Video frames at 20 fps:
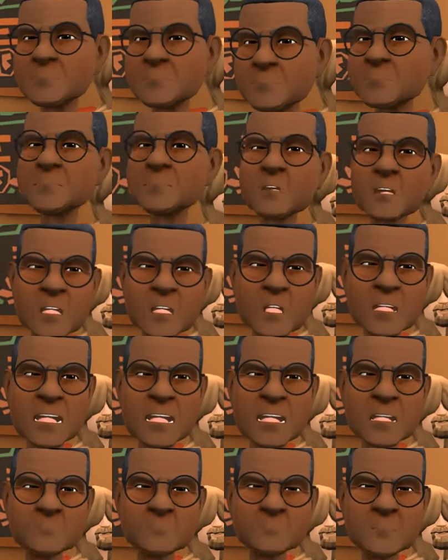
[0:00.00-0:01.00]
Someone
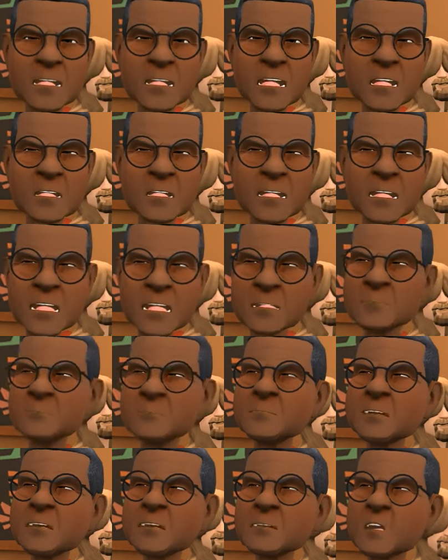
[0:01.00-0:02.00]
with common interests
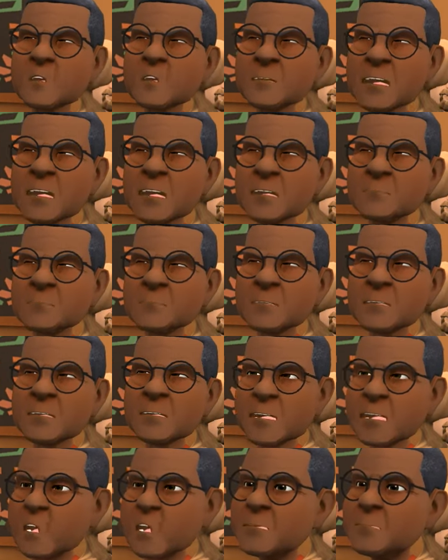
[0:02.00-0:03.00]
and hobbies,
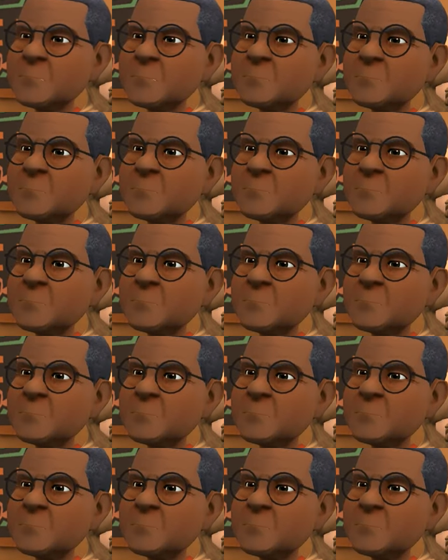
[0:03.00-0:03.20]
like you.